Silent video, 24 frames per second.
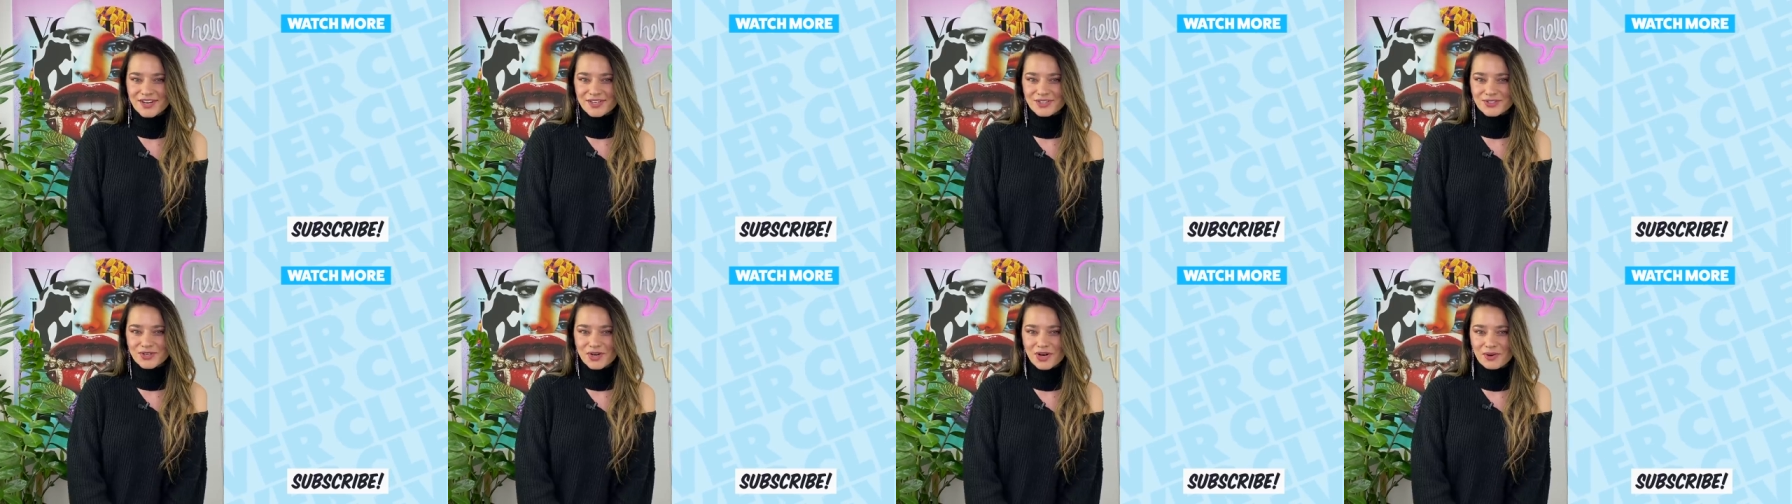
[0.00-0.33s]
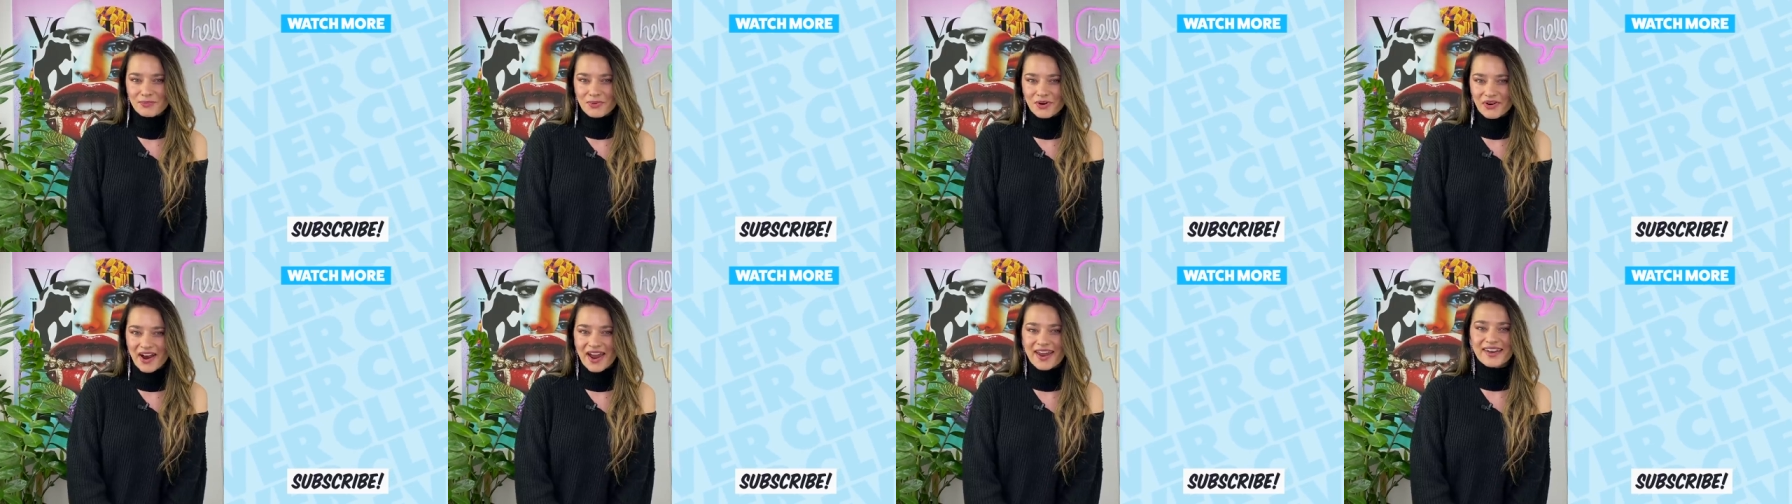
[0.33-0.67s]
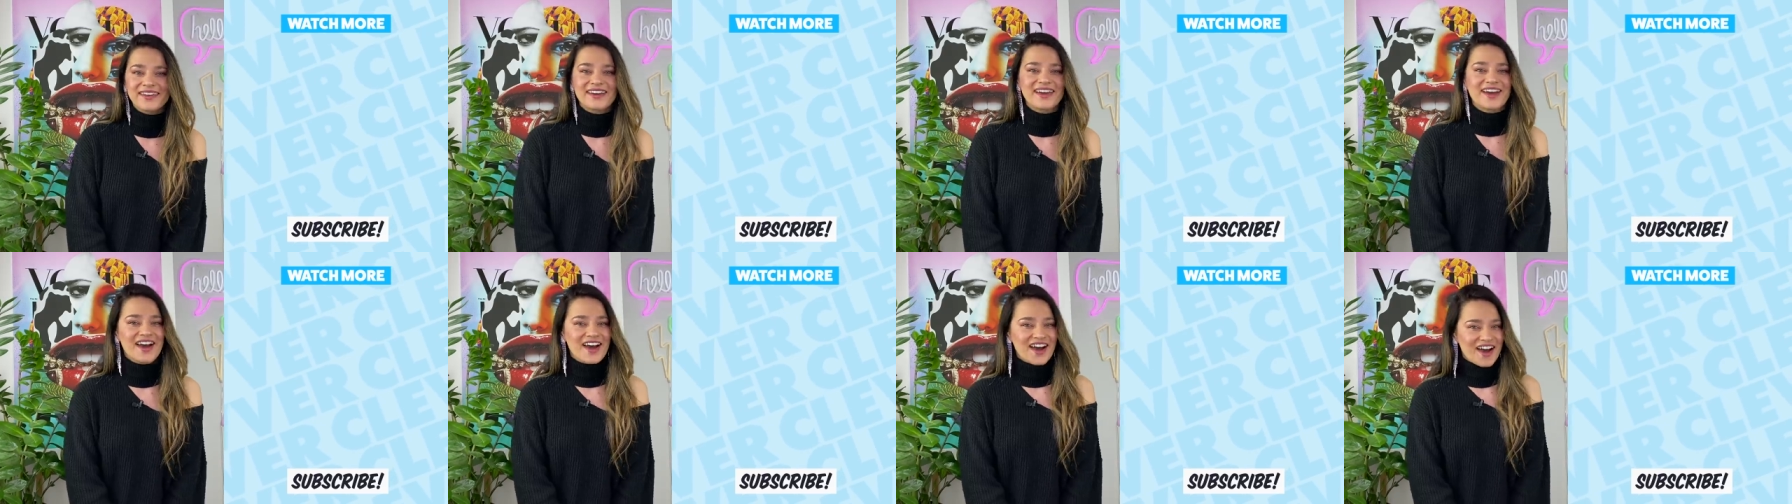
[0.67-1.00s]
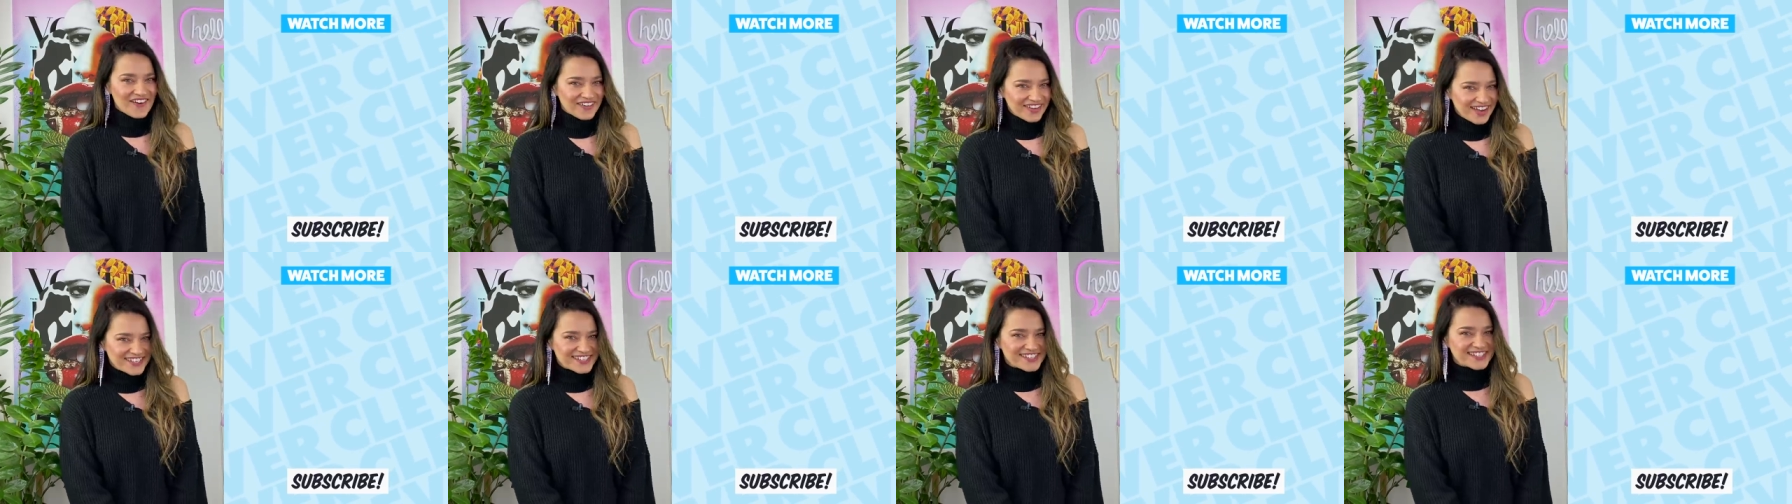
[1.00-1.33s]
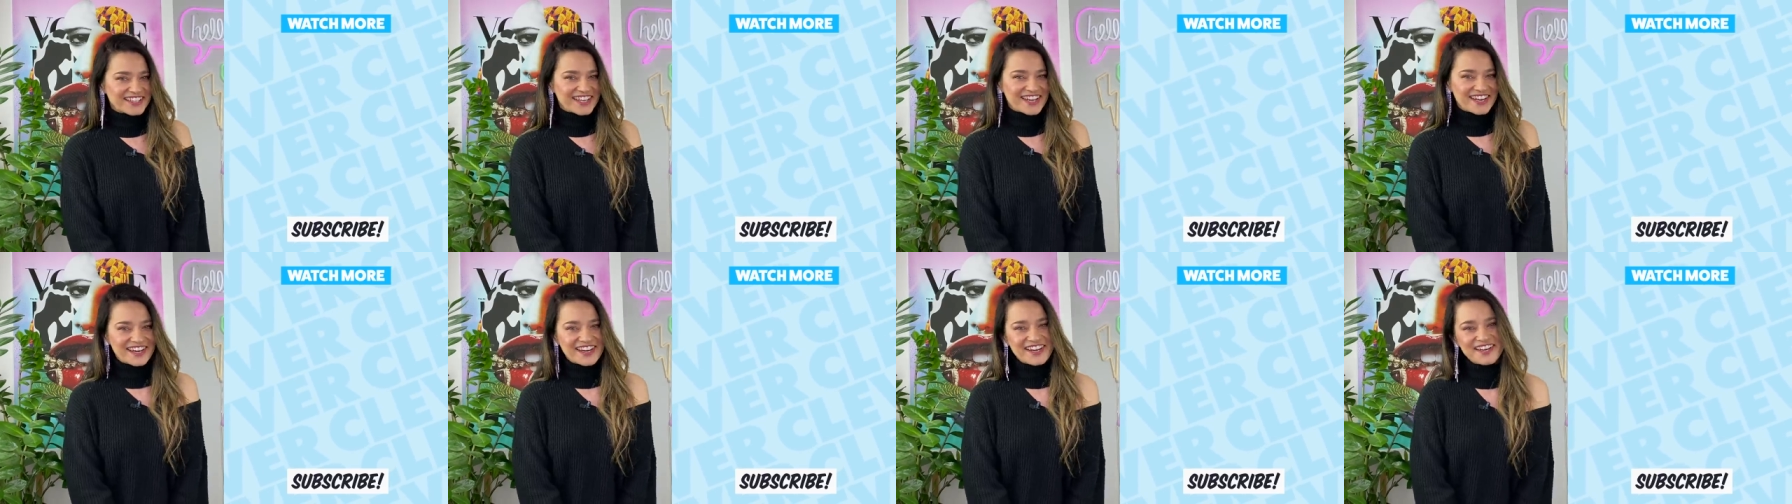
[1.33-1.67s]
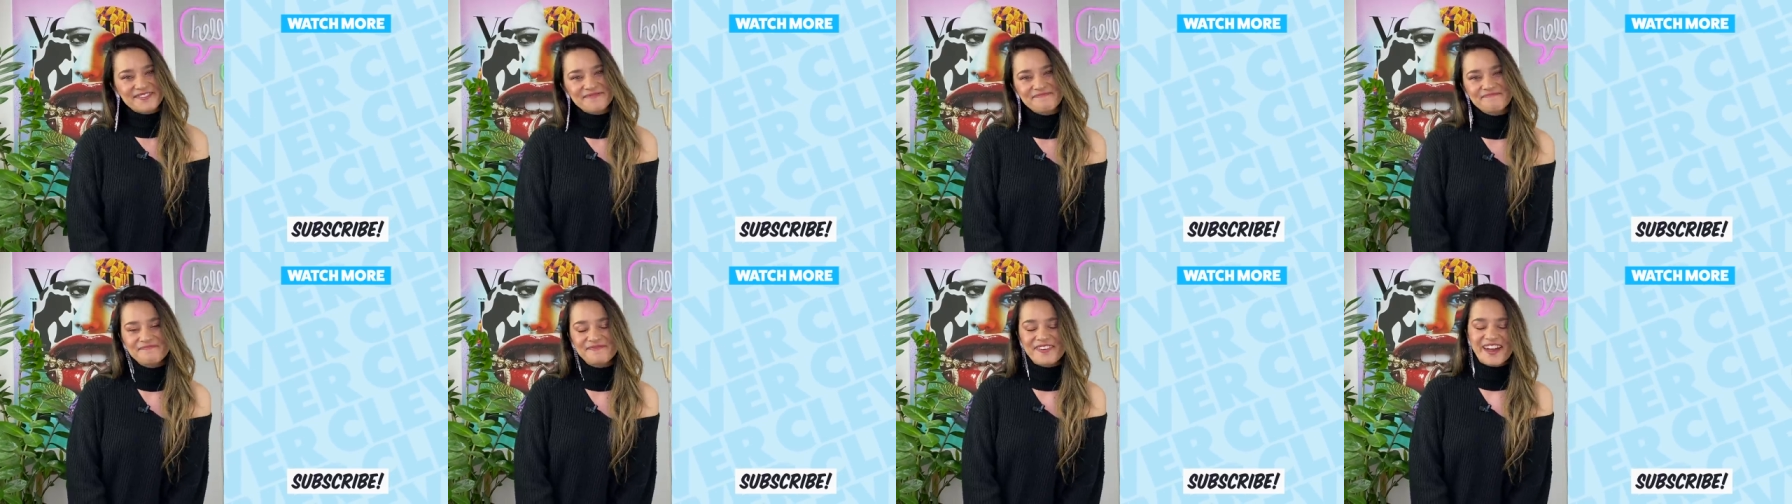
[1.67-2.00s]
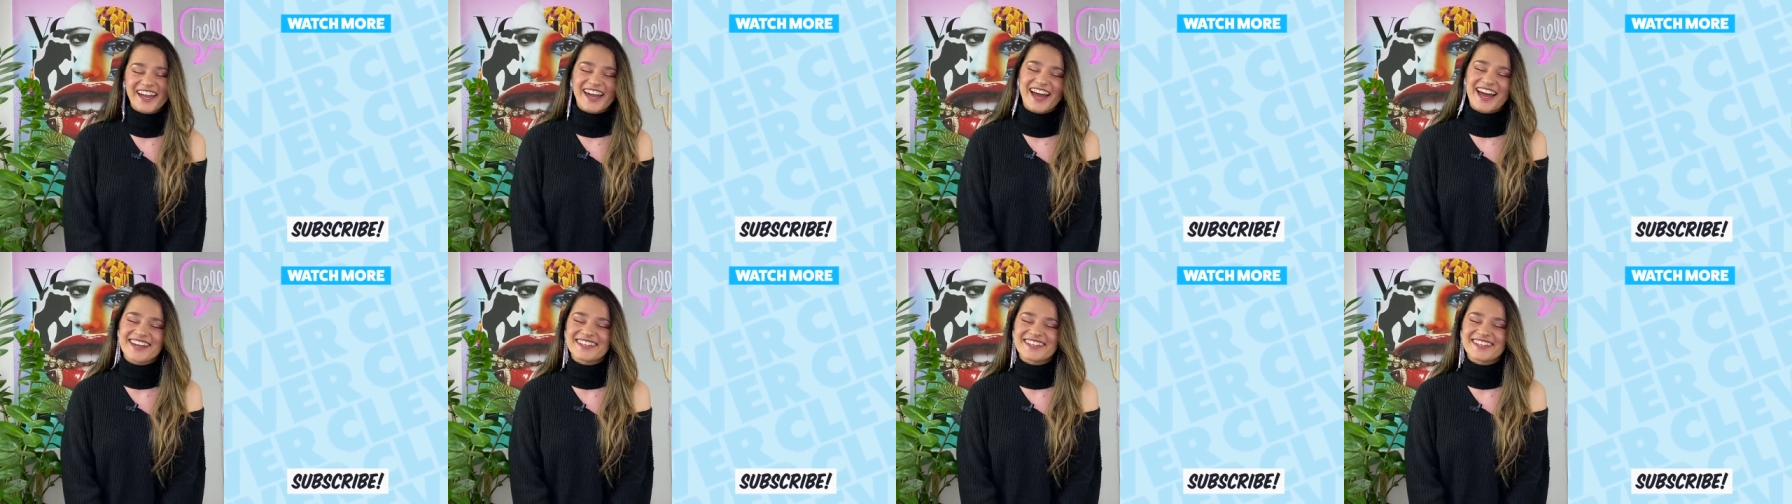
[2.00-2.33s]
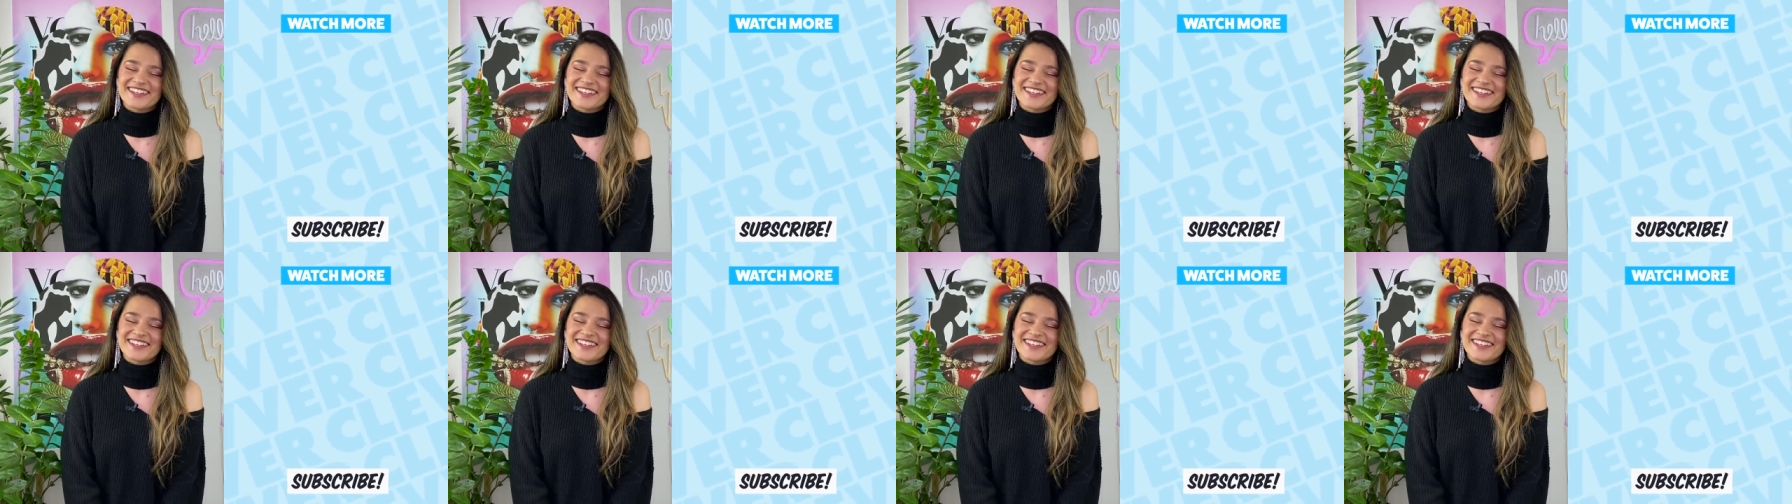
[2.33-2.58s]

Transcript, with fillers: underscore Mourad. I'll catch you later. Bye, guys.